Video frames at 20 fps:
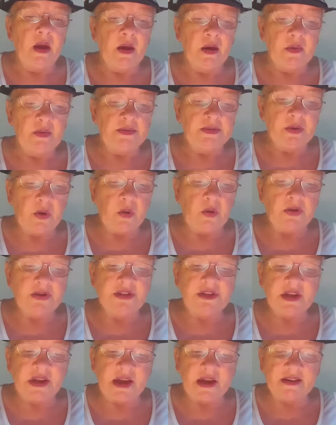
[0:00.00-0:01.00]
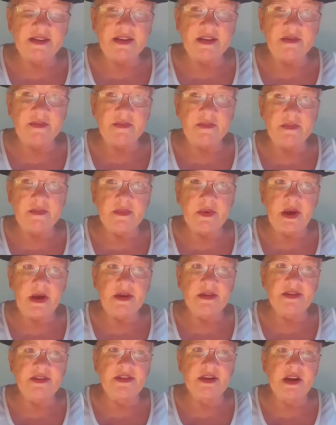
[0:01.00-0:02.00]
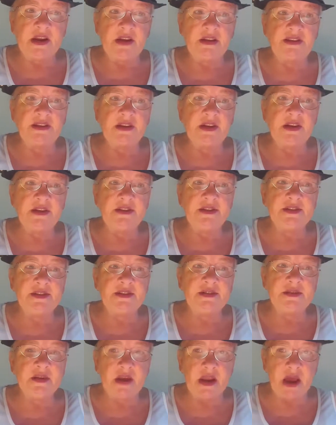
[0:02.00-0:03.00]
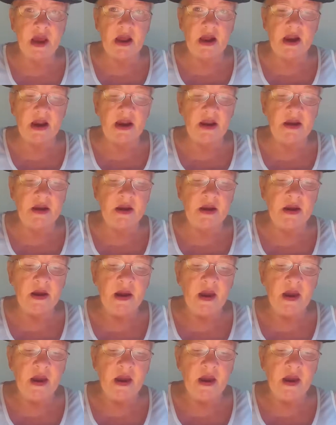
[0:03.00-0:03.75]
who is called Selexon. Now, Selexon is an alien,